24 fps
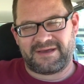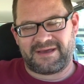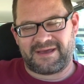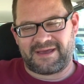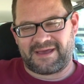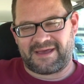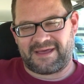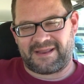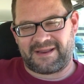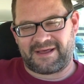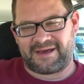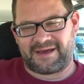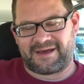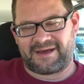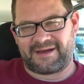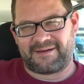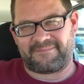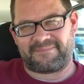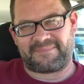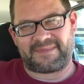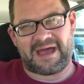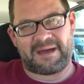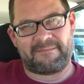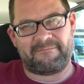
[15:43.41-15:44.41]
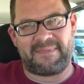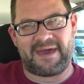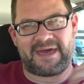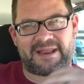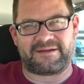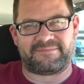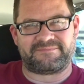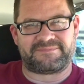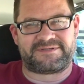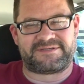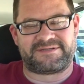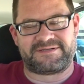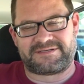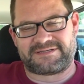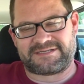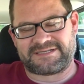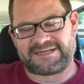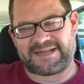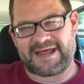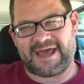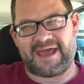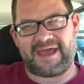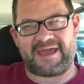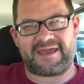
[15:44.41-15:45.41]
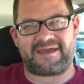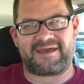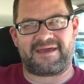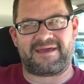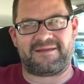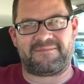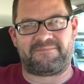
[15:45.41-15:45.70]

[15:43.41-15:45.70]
And I met him today